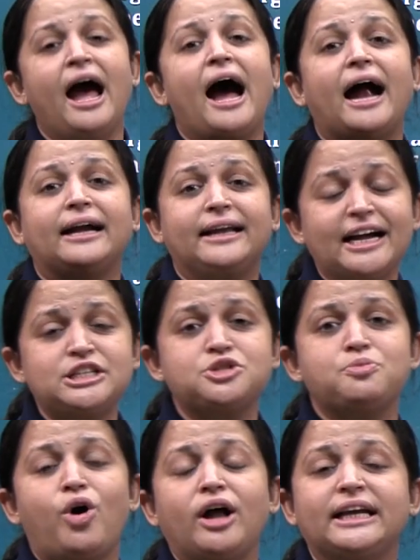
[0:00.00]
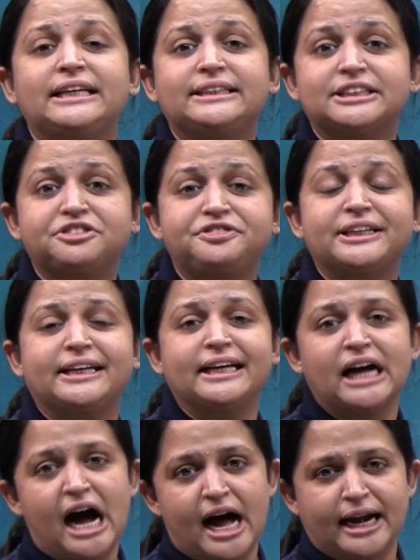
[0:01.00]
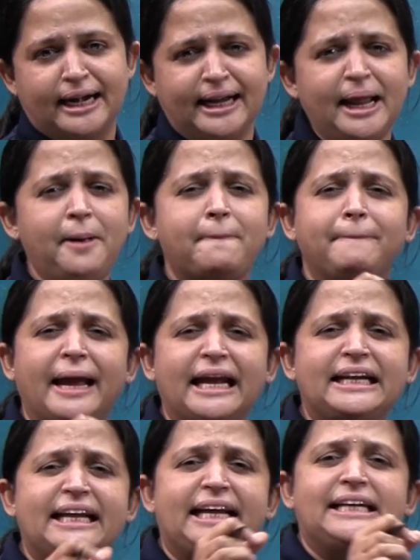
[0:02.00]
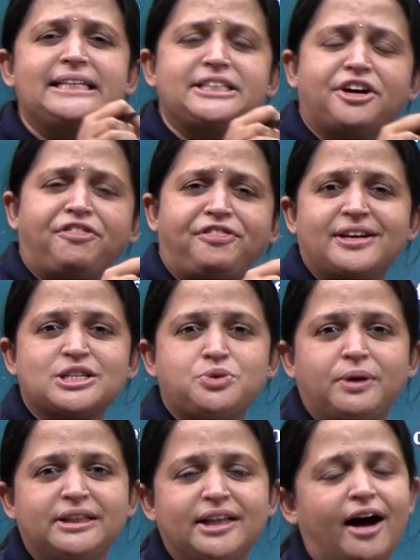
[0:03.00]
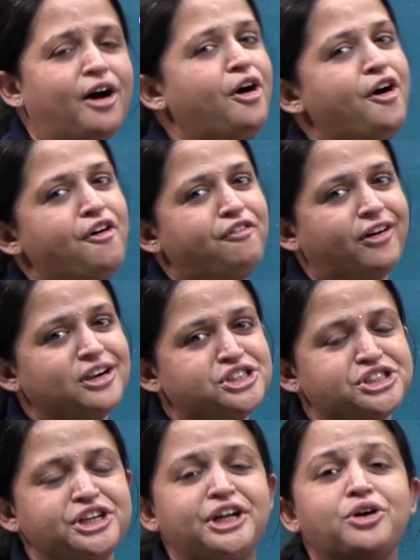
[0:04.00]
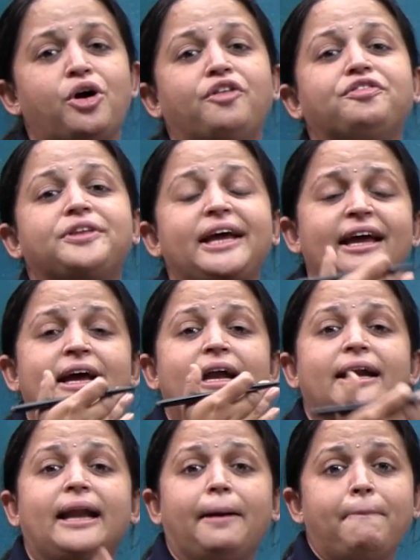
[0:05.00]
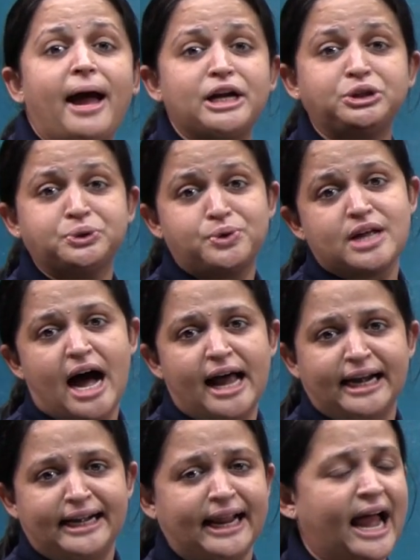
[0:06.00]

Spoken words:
and that small interfering RNA mainly interferes with the functioning of the nematode RNA.